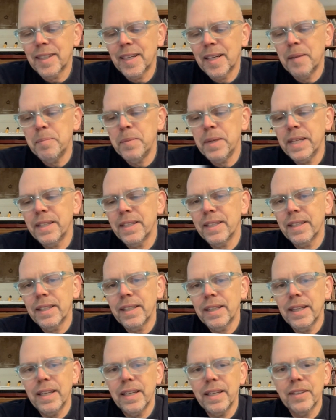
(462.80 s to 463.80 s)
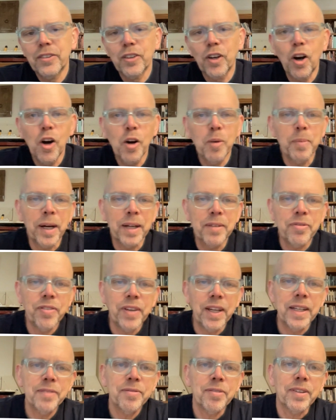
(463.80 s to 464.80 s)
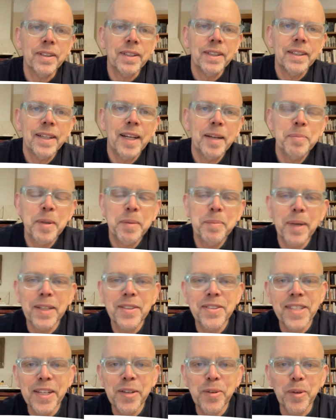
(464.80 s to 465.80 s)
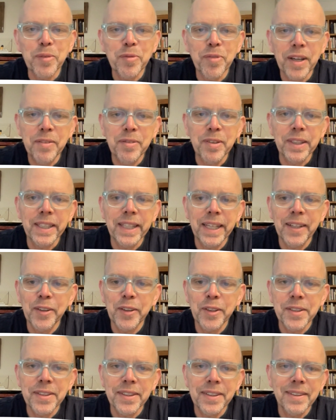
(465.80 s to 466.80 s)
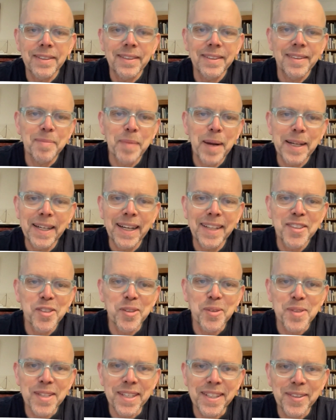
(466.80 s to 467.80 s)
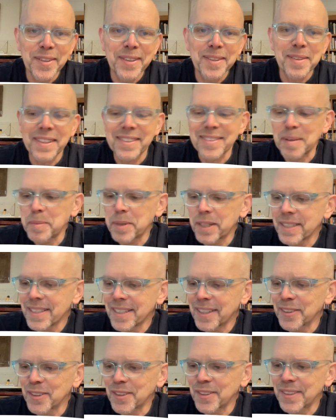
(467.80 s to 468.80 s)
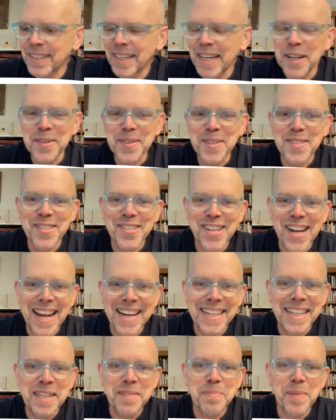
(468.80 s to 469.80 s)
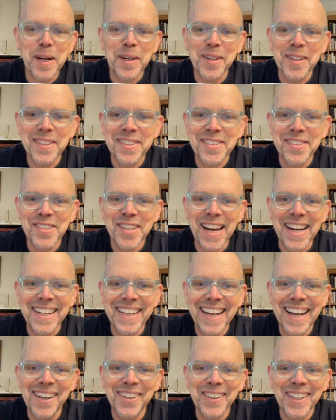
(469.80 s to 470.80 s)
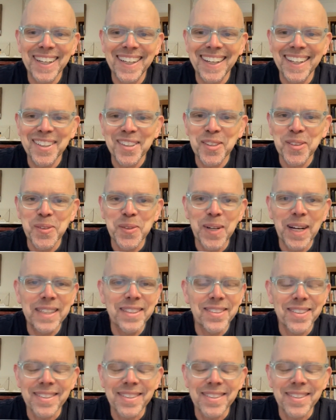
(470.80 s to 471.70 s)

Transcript: I mean, it's all my favorite. I mean, my secret favorite character, my not so secret, because I'm going to tell you now, is Janie, Baroness Janie Alcott, who I